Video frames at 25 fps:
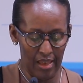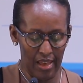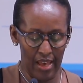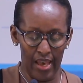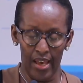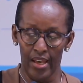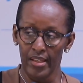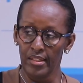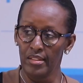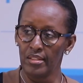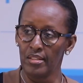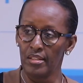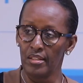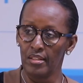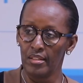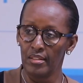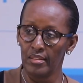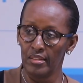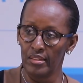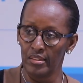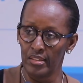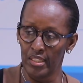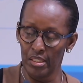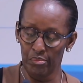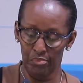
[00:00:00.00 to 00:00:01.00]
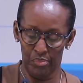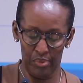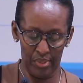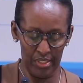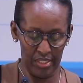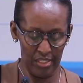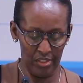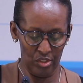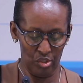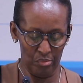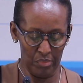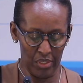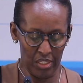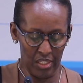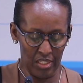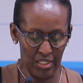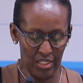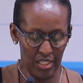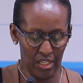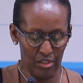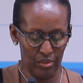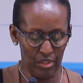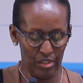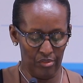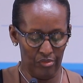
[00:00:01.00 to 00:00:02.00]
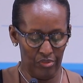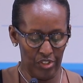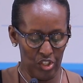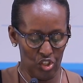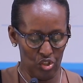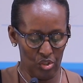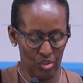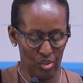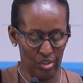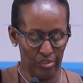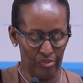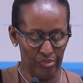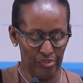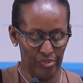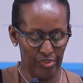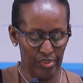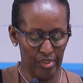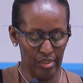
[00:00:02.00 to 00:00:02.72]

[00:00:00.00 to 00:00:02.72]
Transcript: and deeply humanitarian vision of